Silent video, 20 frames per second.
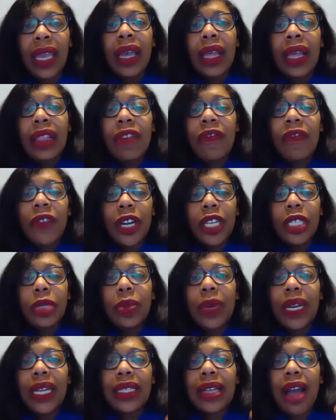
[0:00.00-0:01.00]
The first
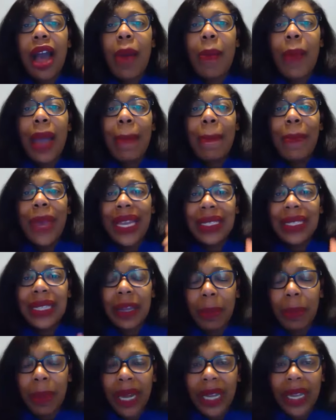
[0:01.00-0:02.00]
one is called my basic
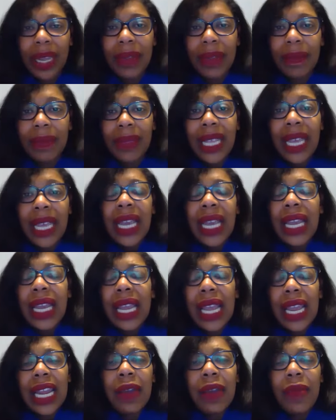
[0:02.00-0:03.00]
bucket.
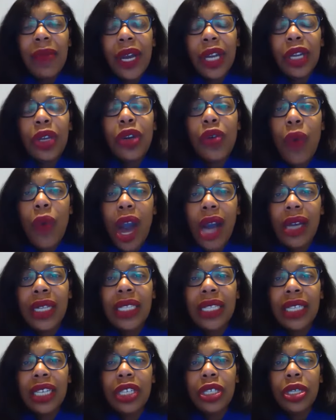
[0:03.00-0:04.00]
Anyone who walks
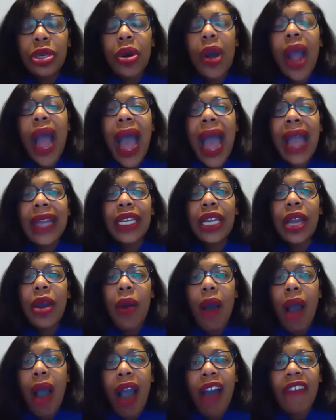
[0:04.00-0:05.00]
in the door, I know
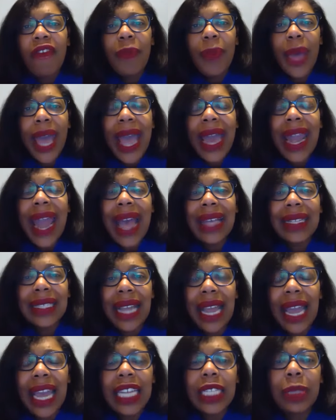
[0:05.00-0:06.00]
off bat as the
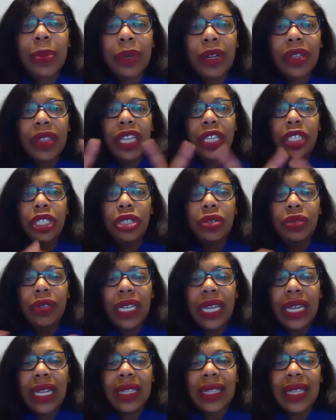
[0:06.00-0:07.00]
expert that you
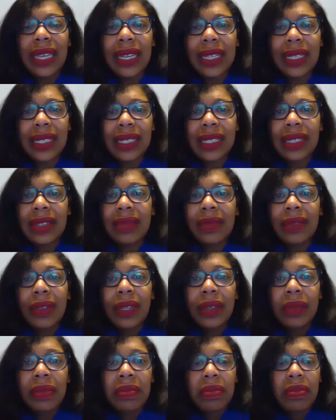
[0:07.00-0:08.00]
need this.
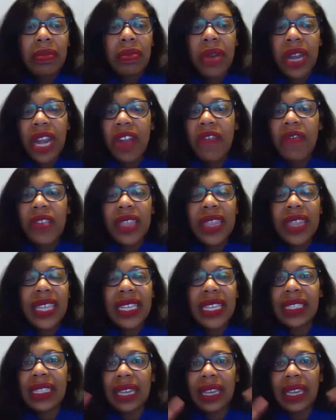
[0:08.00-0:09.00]
Whatever this
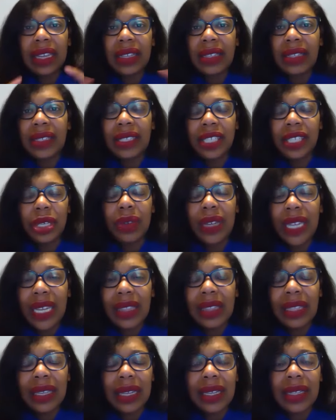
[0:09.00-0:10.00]
is, you need
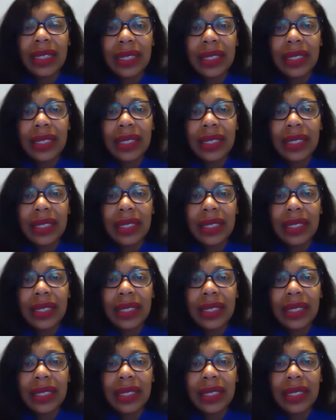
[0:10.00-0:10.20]
this.